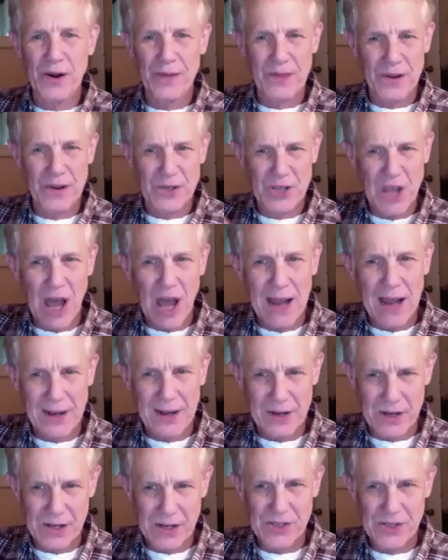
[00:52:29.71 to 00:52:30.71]
There's
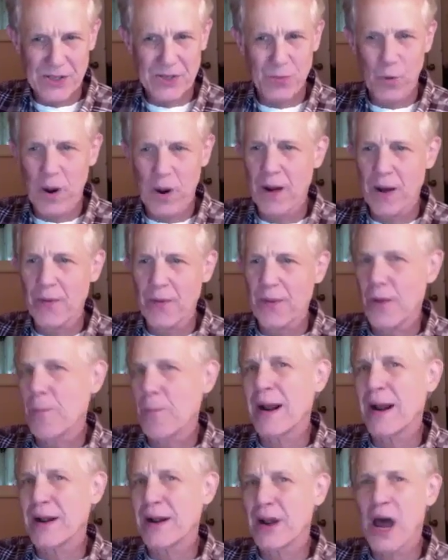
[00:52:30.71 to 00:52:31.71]
kindness where there
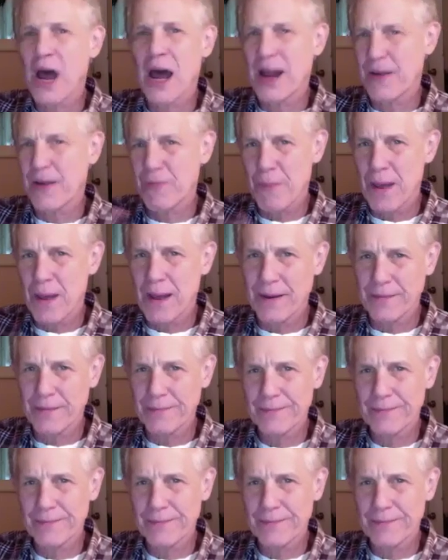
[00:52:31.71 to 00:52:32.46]
might not have been,